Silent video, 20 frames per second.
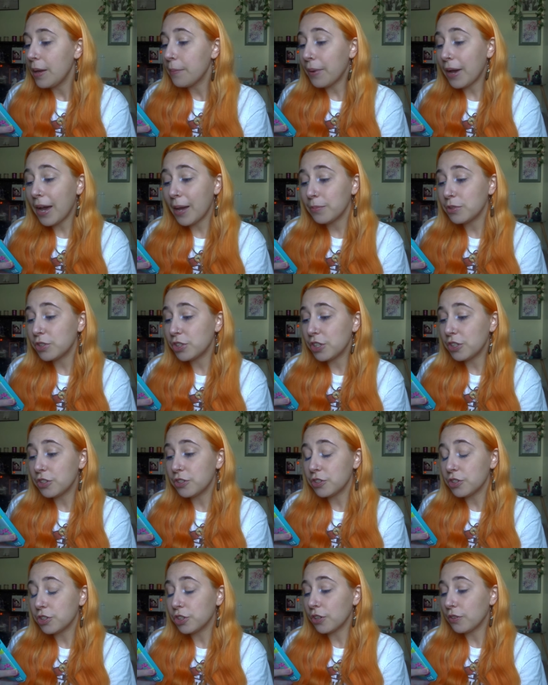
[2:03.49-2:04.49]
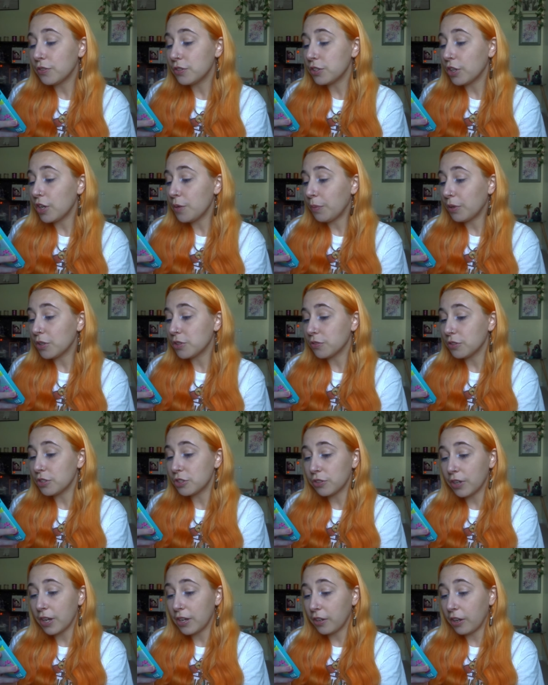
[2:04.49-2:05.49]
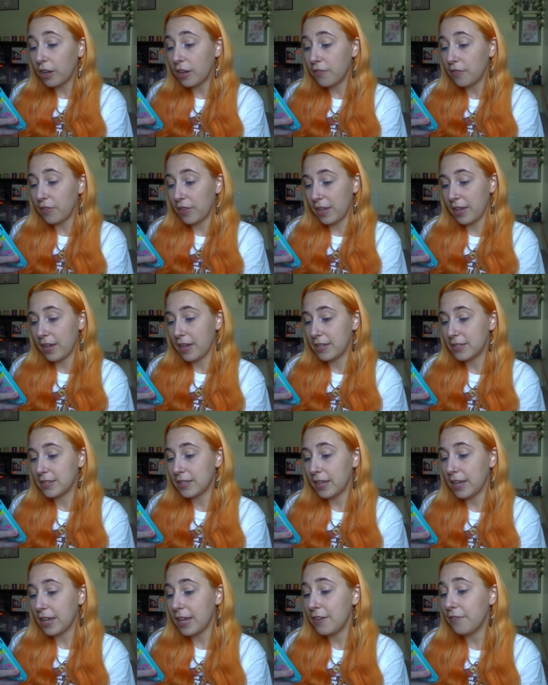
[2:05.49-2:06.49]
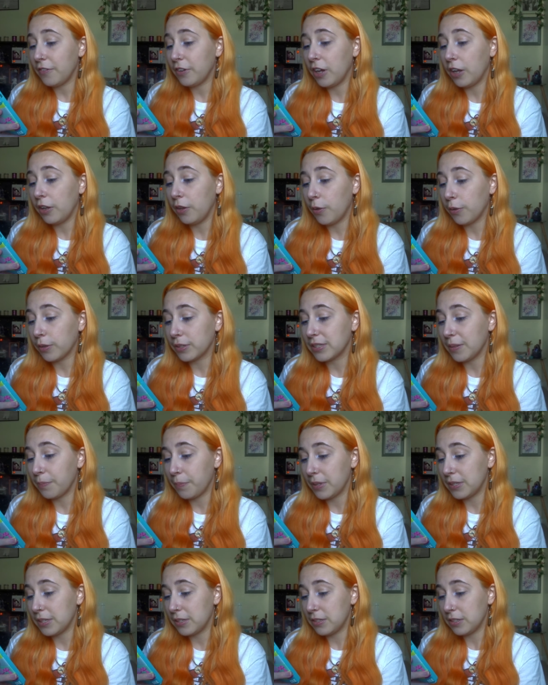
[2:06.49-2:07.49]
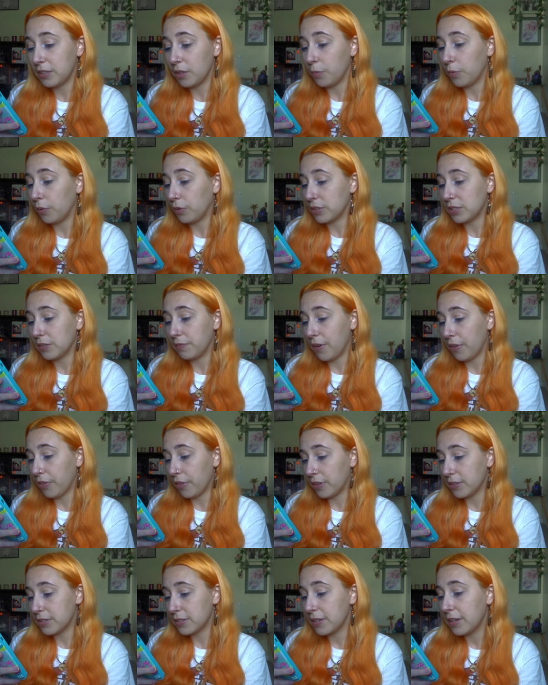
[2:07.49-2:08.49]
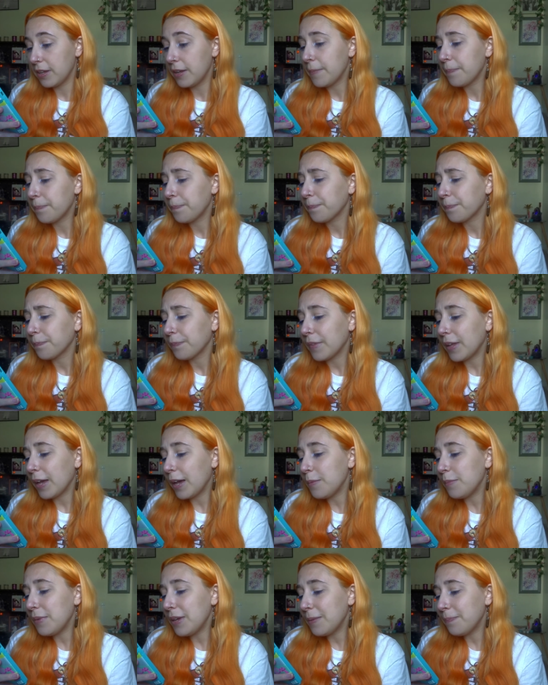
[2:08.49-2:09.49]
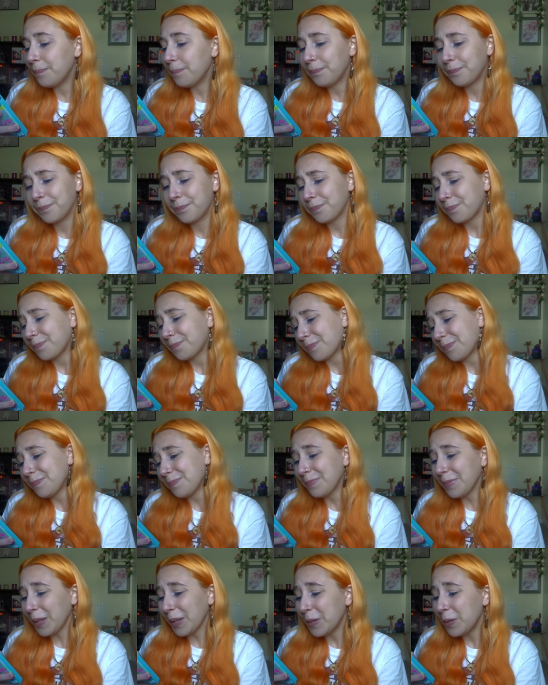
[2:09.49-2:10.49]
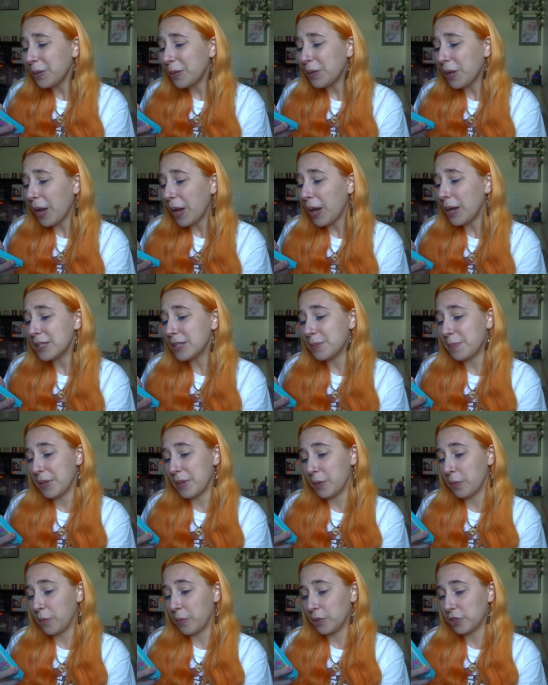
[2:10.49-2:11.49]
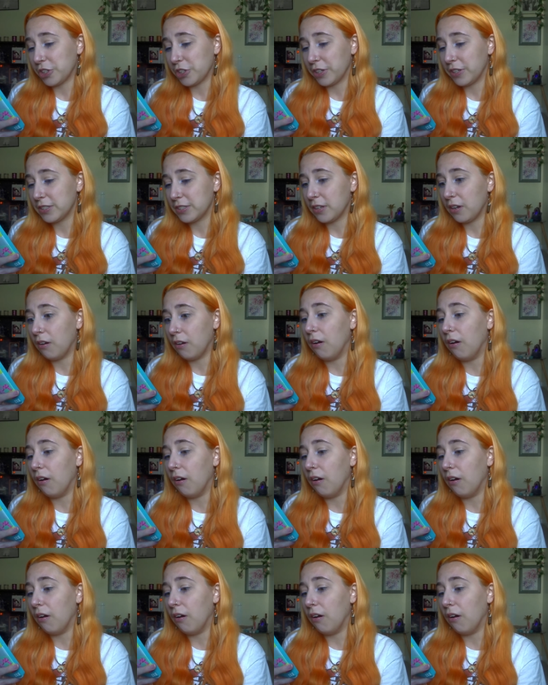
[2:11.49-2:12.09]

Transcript: Perhaps she had shown so much restraint over the years that even her locks submitted to the wants of others. I mean, it couldn't hurt to be cautious.